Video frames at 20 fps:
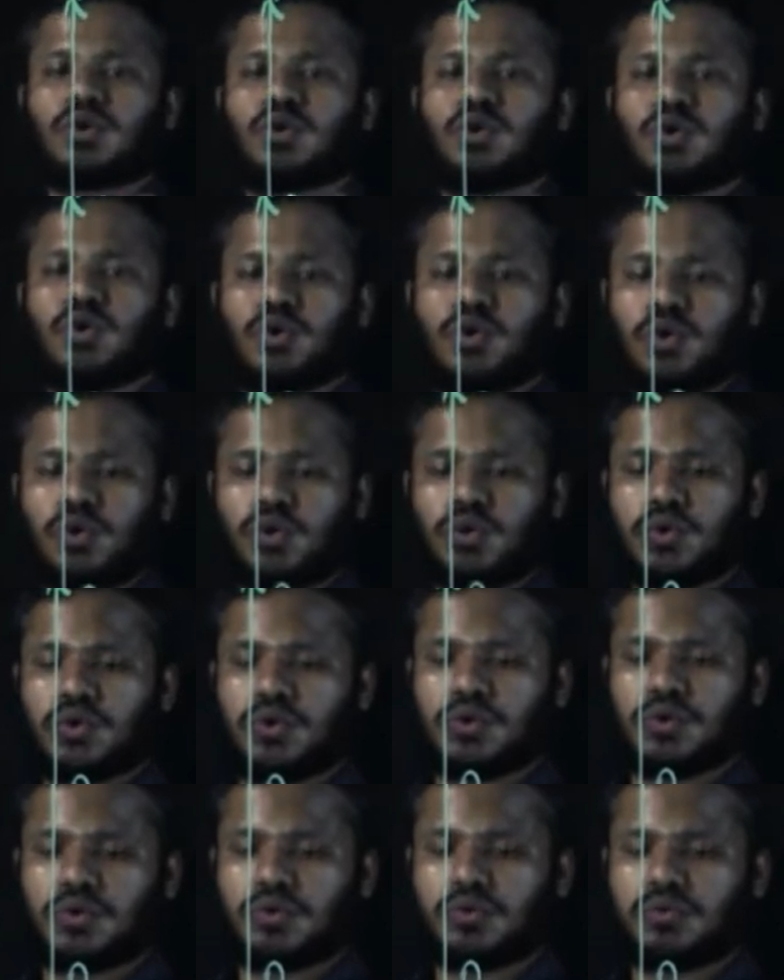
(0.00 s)
o,
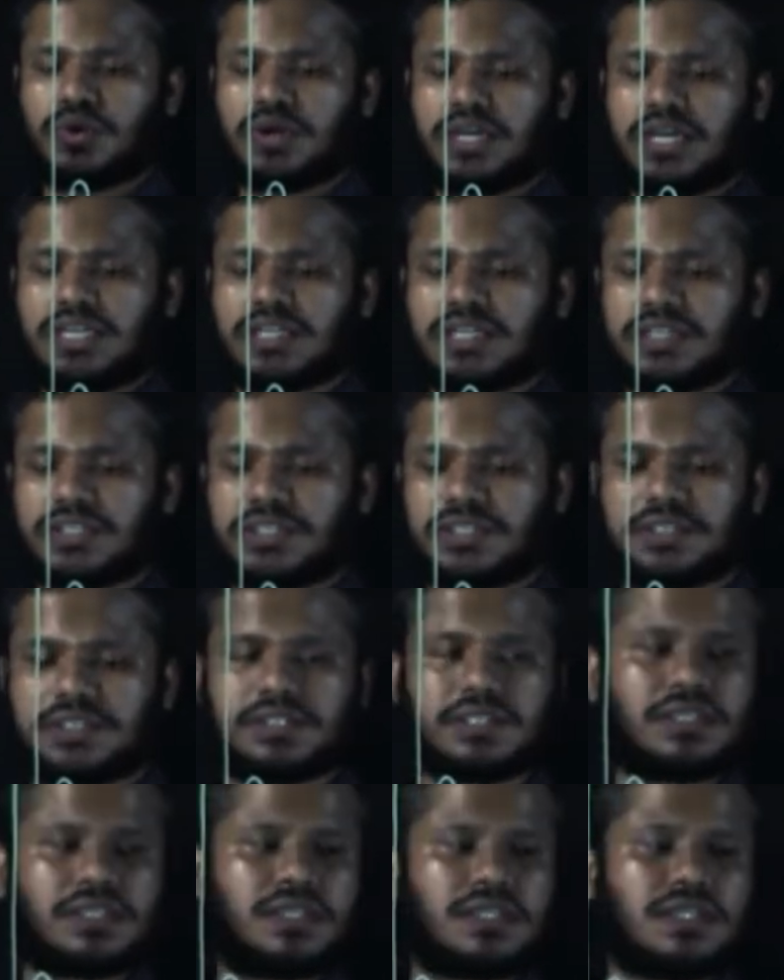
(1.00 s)
y dash,
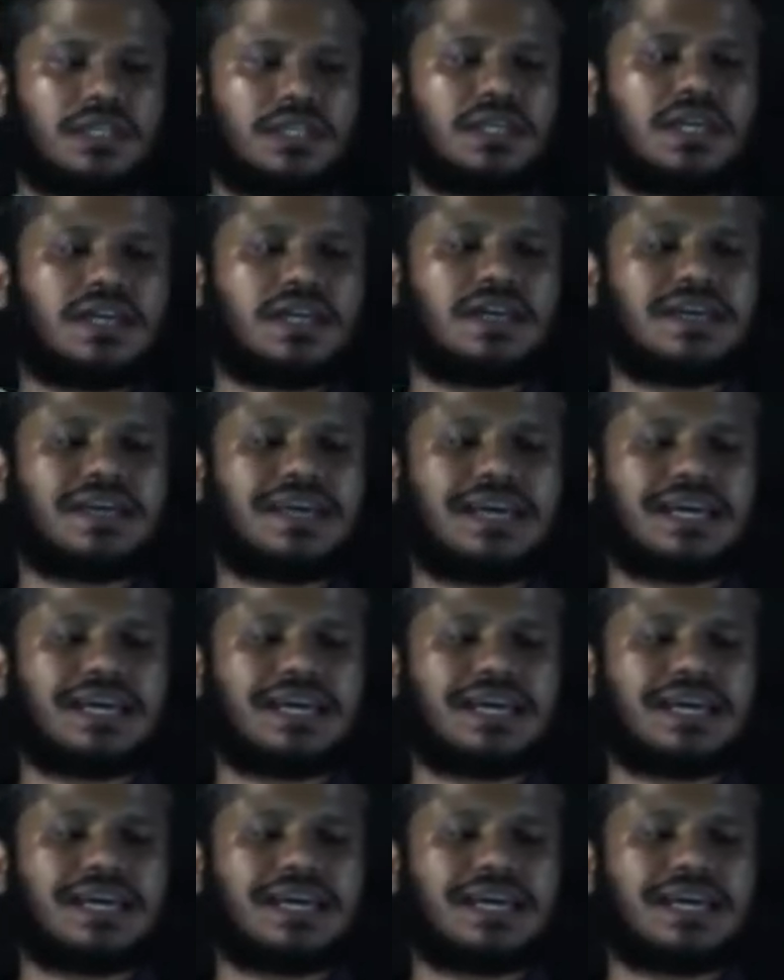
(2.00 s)
and